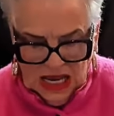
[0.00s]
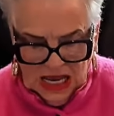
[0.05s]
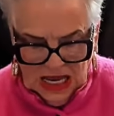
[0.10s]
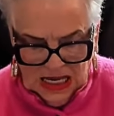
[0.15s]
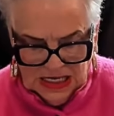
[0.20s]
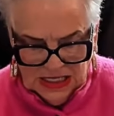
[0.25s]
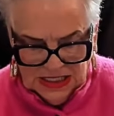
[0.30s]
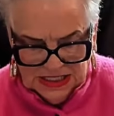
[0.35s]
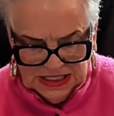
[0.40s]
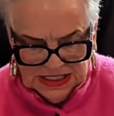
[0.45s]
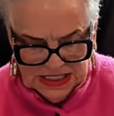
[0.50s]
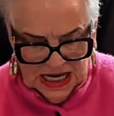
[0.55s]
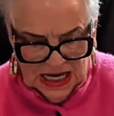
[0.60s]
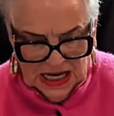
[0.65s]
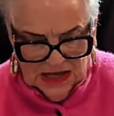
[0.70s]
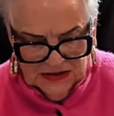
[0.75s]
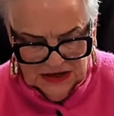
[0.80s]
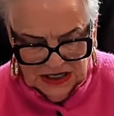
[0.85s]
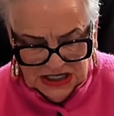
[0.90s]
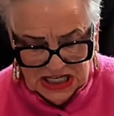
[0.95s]
And
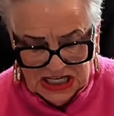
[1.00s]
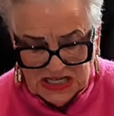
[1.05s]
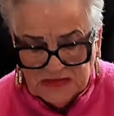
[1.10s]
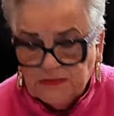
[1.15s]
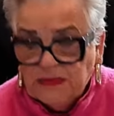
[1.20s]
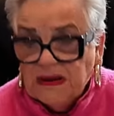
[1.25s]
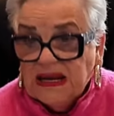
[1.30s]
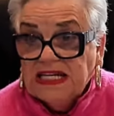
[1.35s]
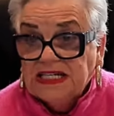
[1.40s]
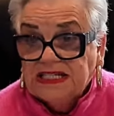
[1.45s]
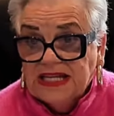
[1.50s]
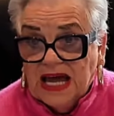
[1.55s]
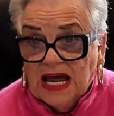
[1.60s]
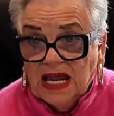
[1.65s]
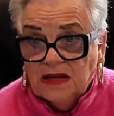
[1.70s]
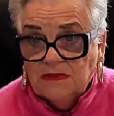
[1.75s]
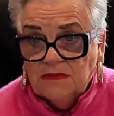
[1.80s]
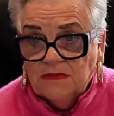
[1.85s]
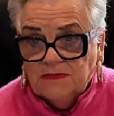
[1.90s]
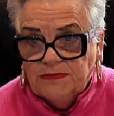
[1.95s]
uh, this has been
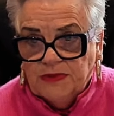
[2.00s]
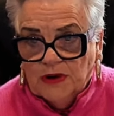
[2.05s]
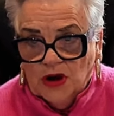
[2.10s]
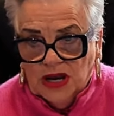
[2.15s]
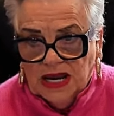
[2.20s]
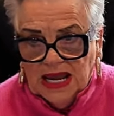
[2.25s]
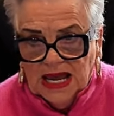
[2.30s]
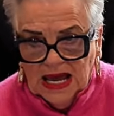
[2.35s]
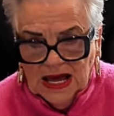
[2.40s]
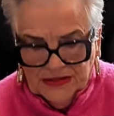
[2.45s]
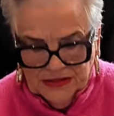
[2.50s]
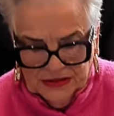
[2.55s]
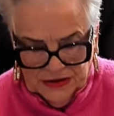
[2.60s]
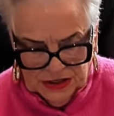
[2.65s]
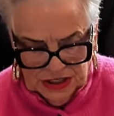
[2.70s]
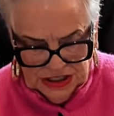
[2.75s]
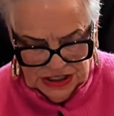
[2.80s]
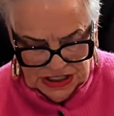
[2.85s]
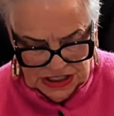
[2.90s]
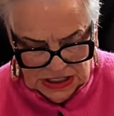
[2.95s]
done by
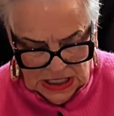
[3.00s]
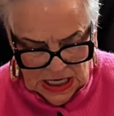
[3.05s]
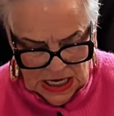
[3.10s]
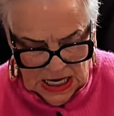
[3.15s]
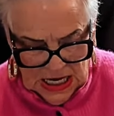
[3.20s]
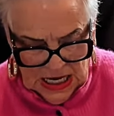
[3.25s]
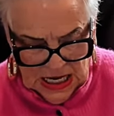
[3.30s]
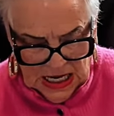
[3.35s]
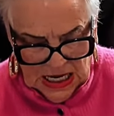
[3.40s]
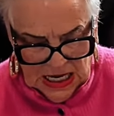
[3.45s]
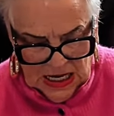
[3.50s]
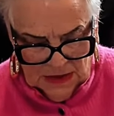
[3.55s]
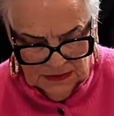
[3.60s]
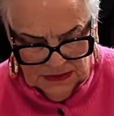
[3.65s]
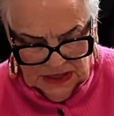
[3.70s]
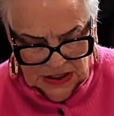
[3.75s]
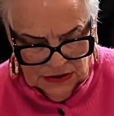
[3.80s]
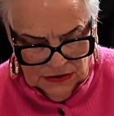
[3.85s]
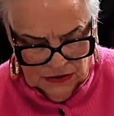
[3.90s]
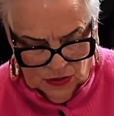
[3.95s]
others
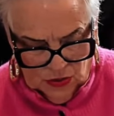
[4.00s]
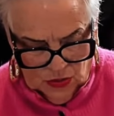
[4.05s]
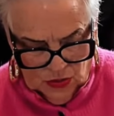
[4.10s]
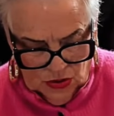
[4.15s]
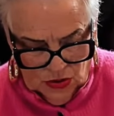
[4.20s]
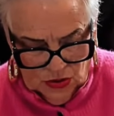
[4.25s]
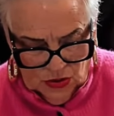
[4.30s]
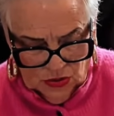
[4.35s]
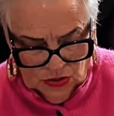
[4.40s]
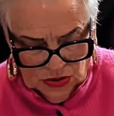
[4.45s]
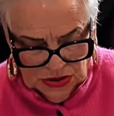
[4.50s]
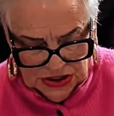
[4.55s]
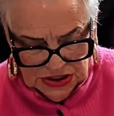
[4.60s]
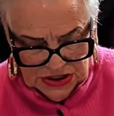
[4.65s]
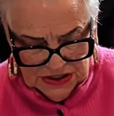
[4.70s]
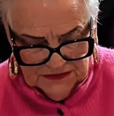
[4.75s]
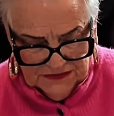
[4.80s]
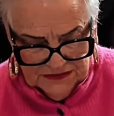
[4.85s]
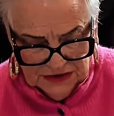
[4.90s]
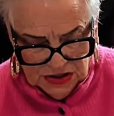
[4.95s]
um, in the world
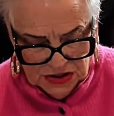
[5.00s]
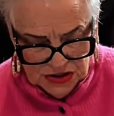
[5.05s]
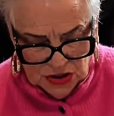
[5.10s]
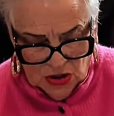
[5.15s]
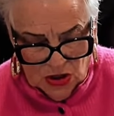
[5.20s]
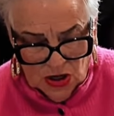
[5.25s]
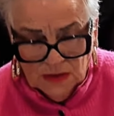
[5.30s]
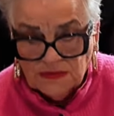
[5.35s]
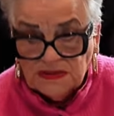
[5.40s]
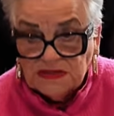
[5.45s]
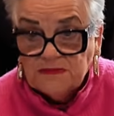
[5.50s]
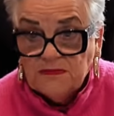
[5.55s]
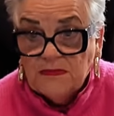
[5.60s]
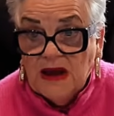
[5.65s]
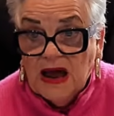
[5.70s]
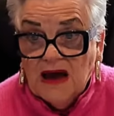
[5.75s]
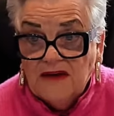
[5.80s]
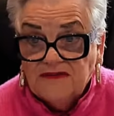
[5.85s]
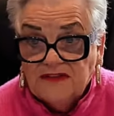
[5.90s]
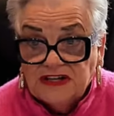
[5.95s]
at different times.
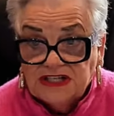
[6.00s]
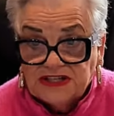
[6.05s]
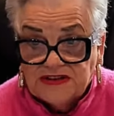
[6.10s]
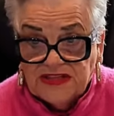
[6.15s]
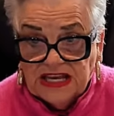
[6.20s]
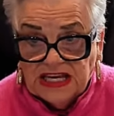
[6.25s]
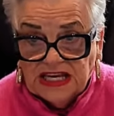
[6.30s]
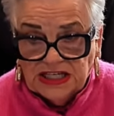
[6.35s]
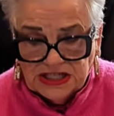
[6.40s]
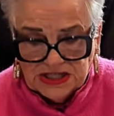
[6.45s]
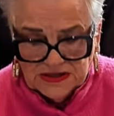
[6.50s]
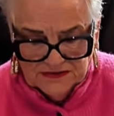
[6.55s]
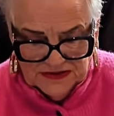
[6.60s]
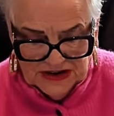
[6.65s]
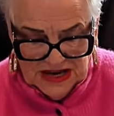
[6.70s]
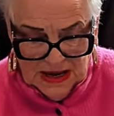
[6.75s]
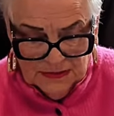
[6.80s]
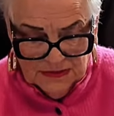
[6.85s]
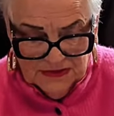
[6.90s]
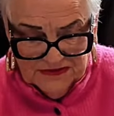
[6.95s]
Marvelous things
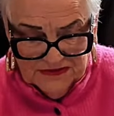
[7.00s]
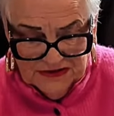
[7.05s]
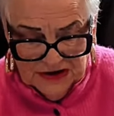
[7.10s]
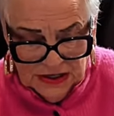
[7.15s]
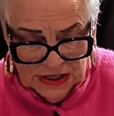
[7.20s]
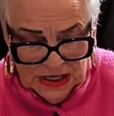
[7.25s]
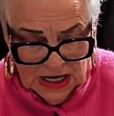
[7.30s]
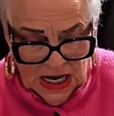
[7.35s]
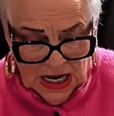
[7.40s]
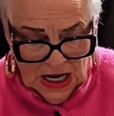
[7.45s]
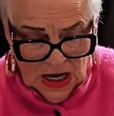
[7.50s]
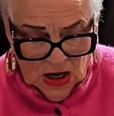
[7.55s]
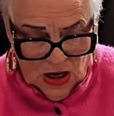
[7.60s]
have come of it.